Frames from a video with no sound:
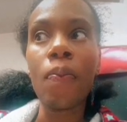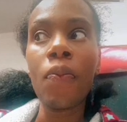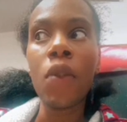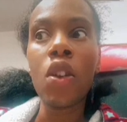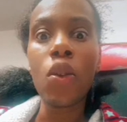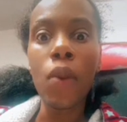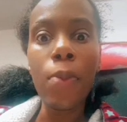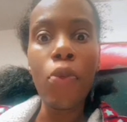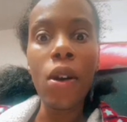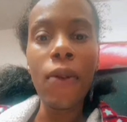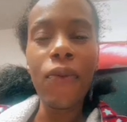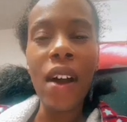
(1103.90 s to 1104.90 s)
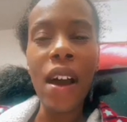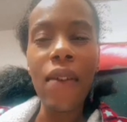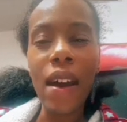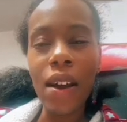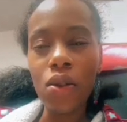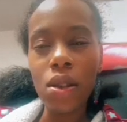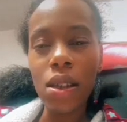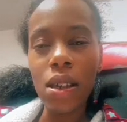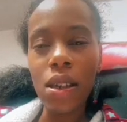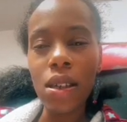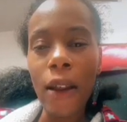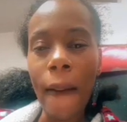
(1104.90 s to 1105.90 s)
3.5 ounces
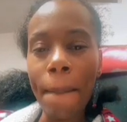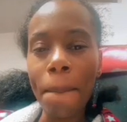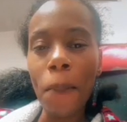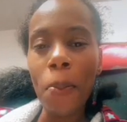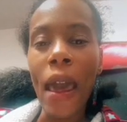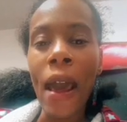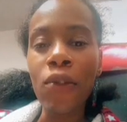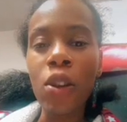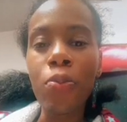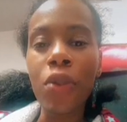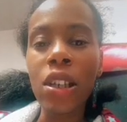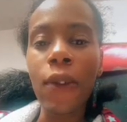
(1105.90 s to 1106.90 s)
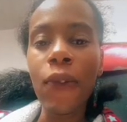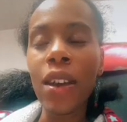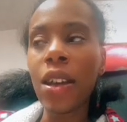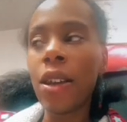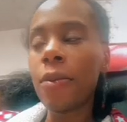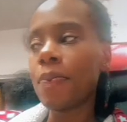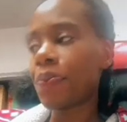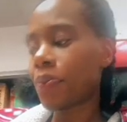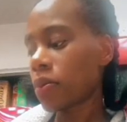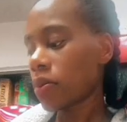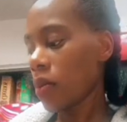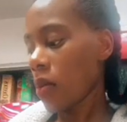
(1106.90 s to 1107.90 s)
after breastfeeding.
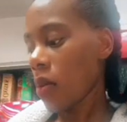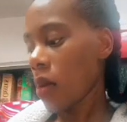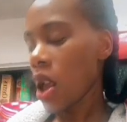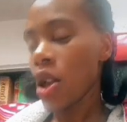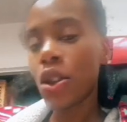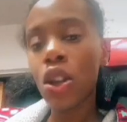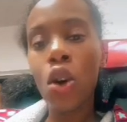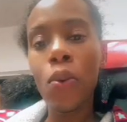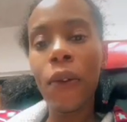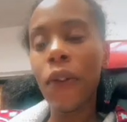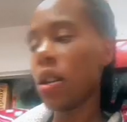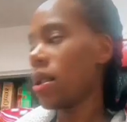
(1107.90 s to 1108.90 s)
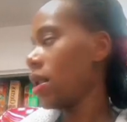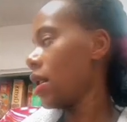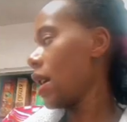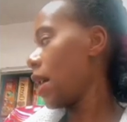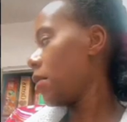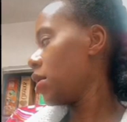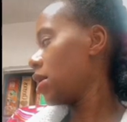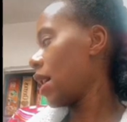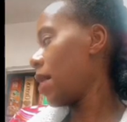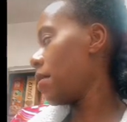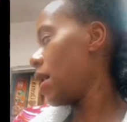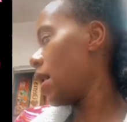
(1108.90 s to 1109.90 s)
So we finna see how much I
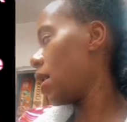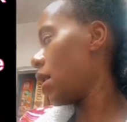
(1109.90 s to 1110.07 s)
made